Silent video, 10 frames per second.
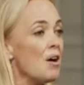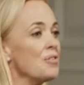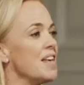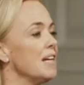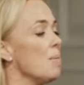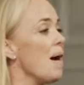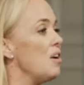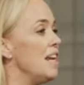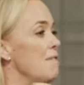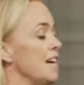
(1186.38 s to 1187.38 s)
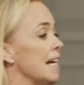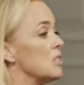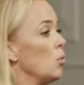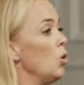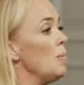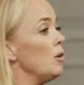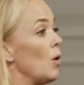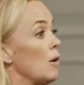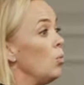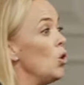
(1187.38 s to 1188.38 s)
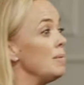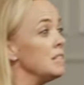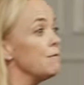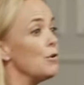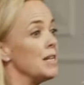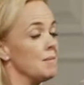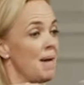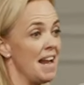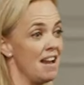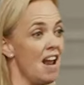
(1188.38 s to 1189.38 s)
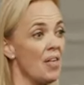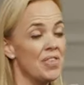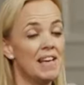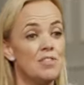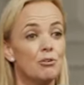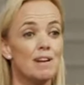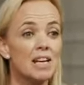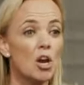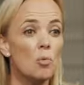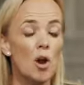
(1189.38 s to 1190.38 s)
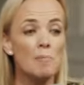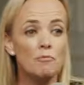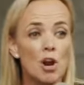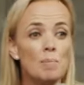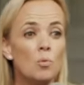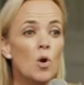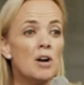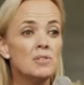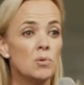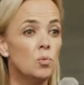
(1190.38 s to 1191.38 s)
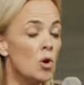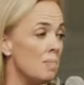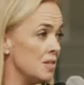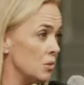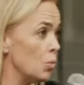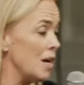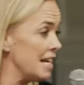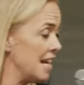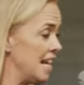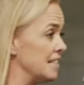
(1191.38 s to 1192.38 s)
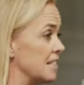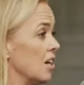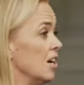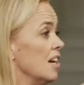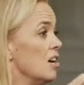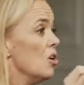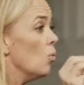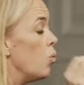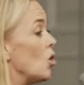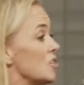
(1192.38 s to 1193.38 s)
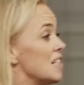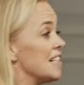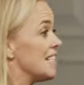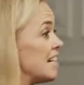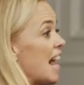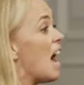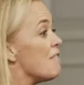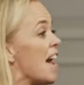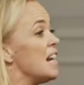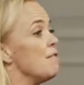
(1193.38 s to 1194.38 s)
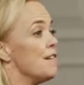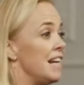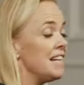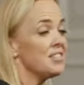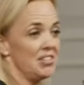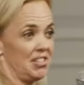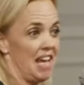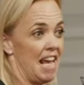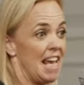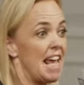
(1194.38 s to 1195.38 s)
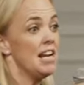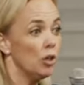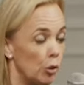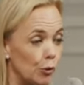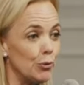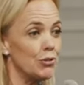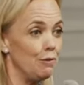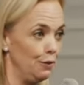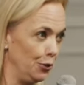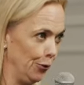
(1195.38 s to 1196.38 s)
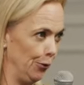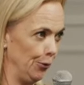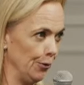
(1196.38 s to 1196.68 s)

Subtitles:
think about living as a woman when a woman's voice meant nothing. In the Greco-Roman world, a woman's witness didn't have any validity in a court of law.